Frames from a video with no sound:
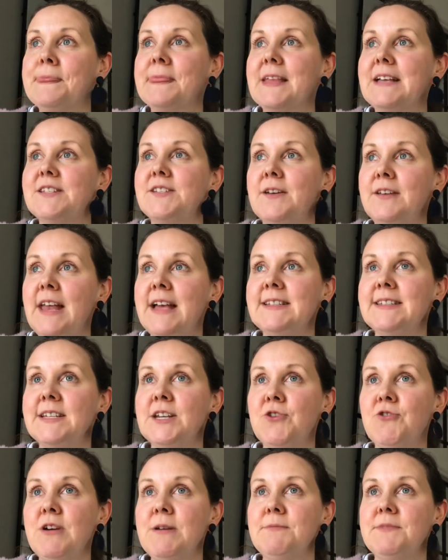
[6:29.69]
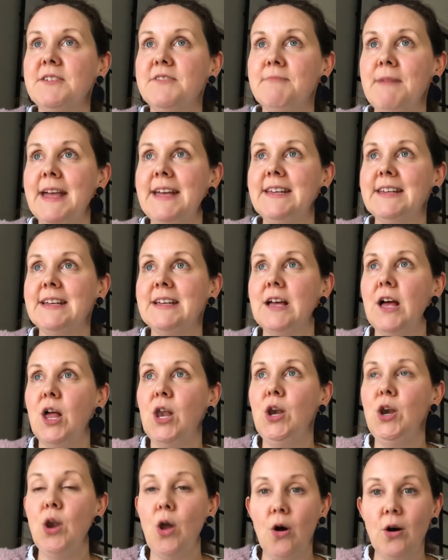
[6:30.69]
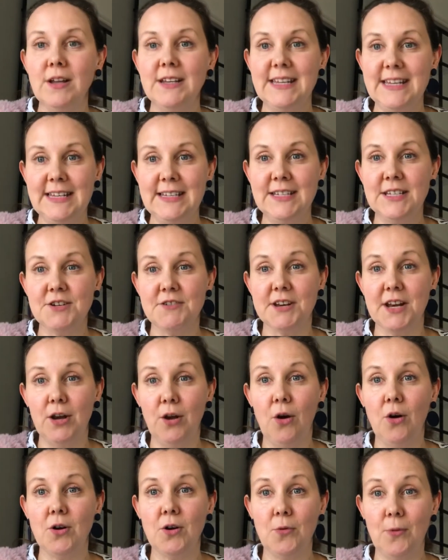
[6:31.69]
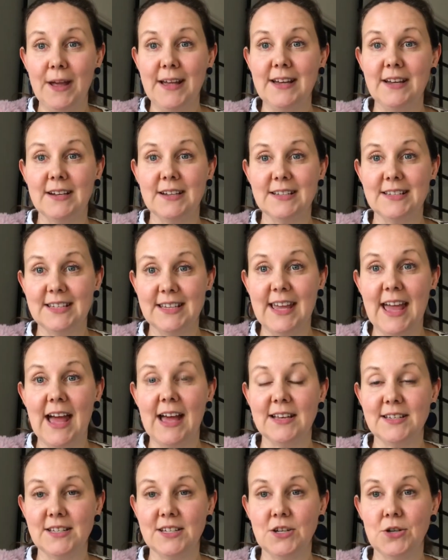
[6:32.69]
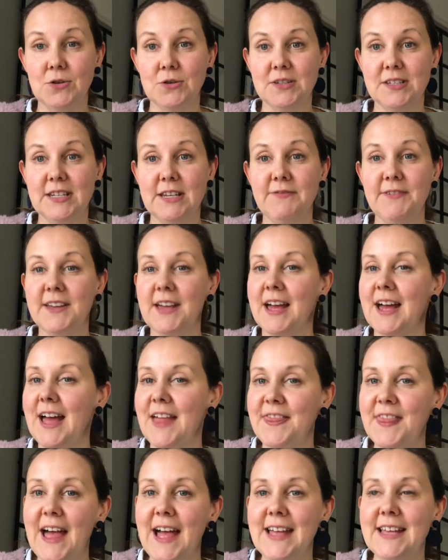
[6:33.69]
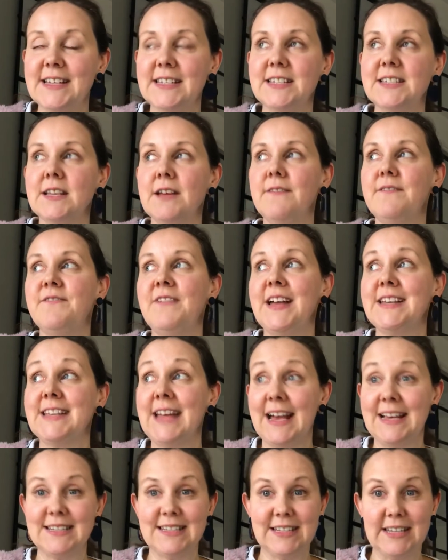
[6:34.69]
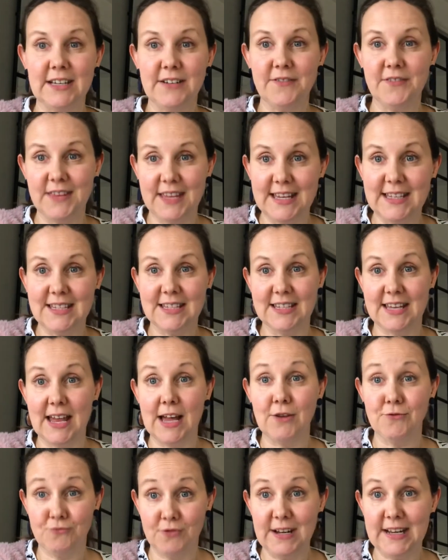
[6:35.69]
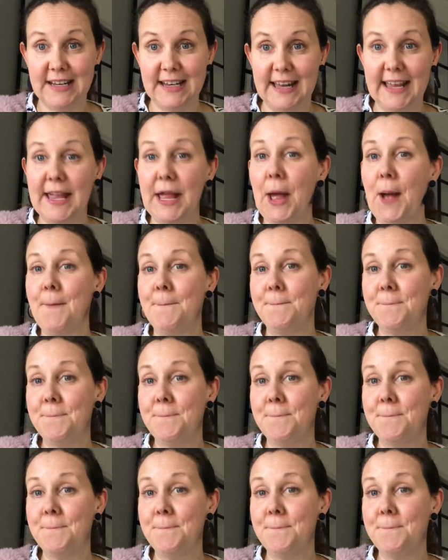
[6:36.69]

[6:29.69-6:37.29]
So Let's Encrypt have made it a lot easier and a lot quicker to get a secure certificate. And that is fantastic for the internet, really.